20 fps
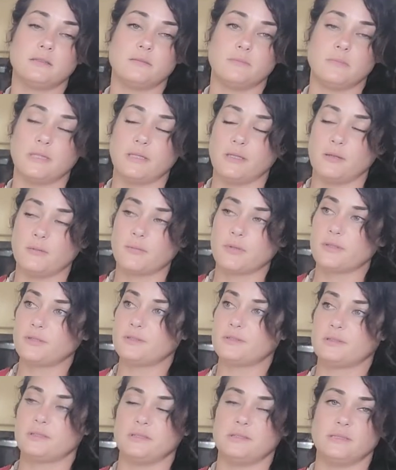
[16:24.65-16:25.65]

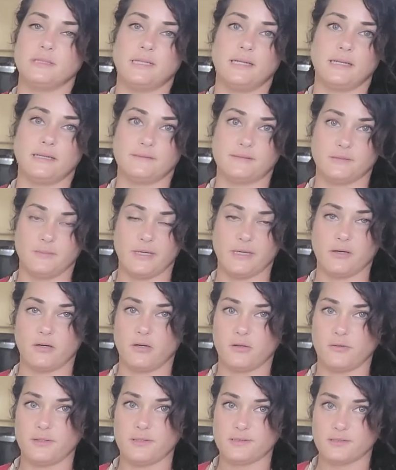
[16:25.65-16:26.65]
numbers, and then I'd have to make
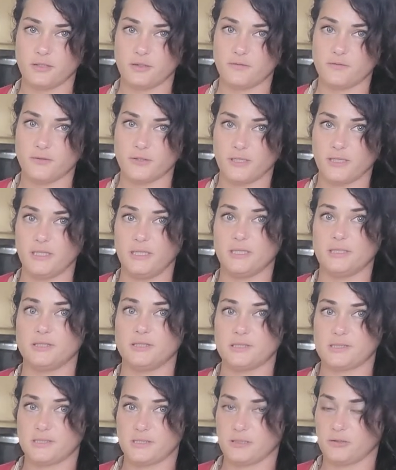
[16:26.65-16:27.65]
all this over again
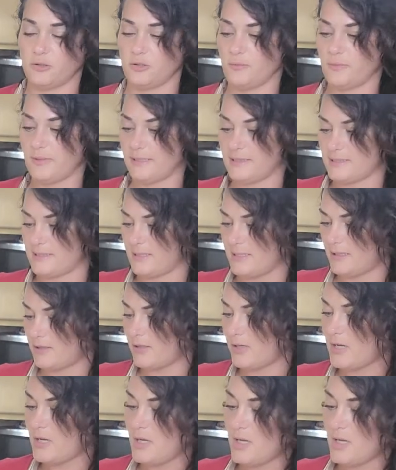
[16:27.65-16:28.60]
just to glue it back together.